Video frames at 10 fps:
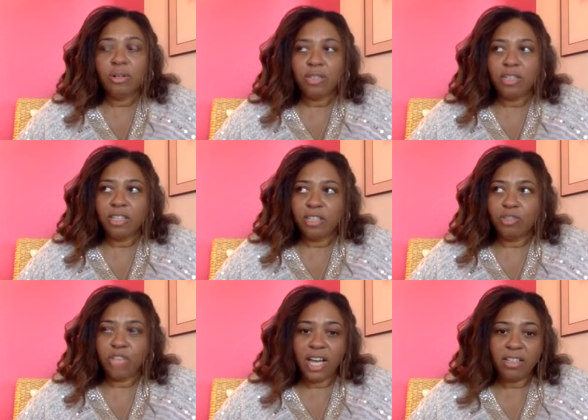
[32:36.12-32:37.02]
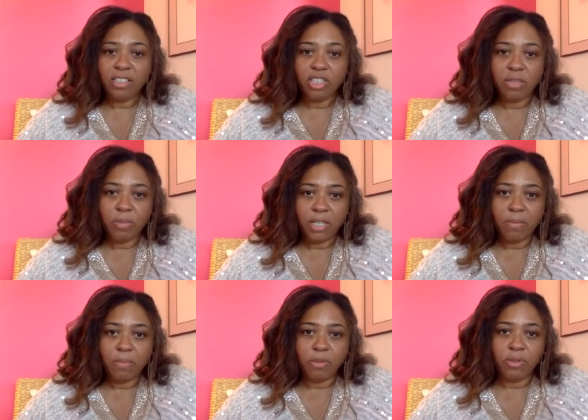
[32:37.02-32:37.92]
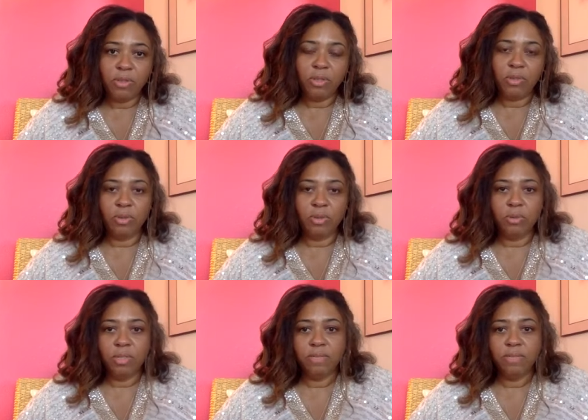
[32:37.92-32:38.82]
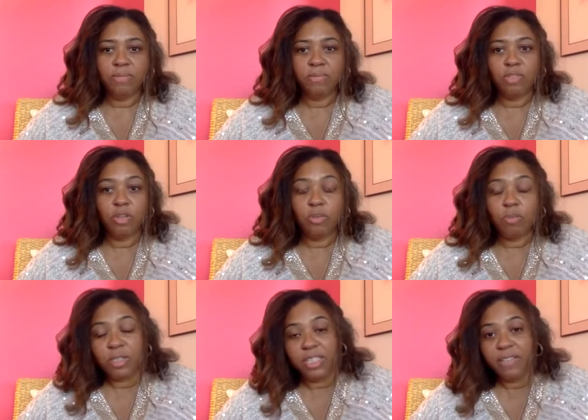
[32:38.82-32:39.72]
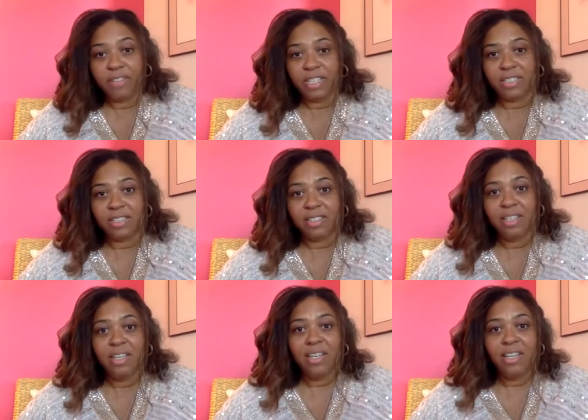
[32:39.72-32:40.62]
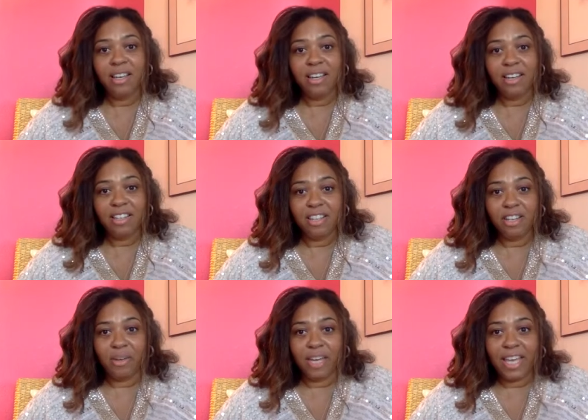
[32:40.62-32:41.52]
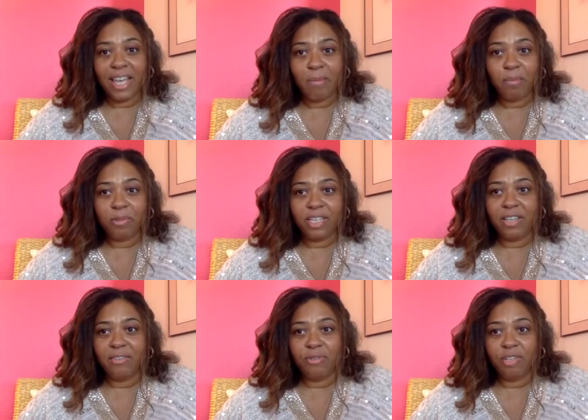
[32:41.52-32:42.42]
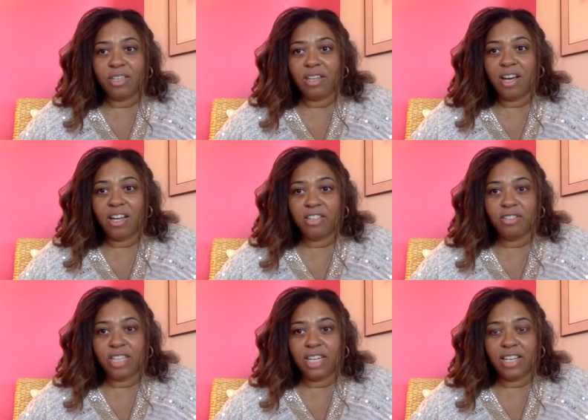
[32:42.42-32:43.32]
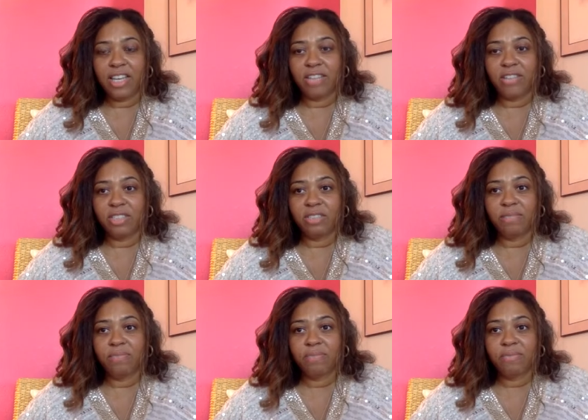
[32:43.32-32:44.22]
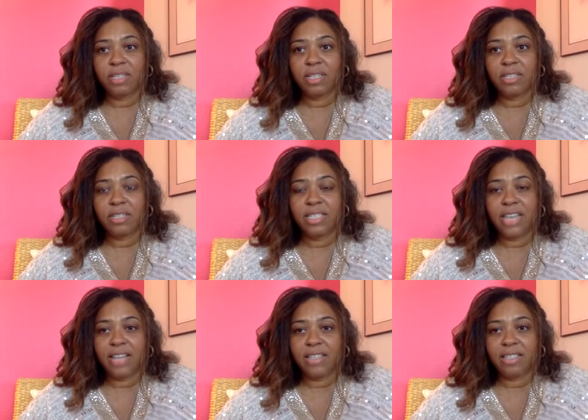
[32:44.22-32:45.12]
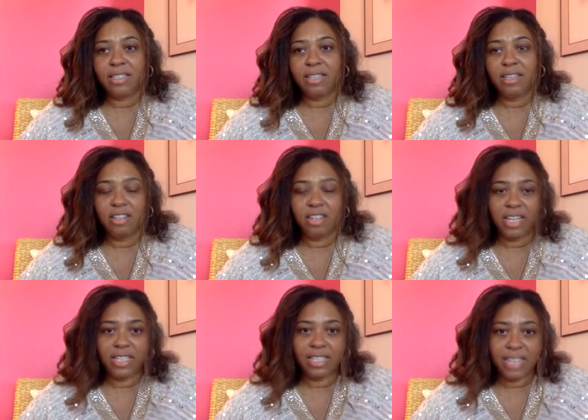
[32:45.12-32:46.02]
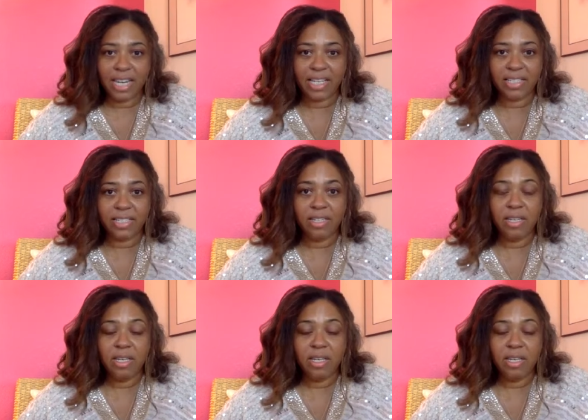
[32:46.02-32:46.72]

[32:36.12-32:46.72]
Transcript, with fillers: you know challenging people who don't believe this you know i can't believe with 180000 deaths in the united states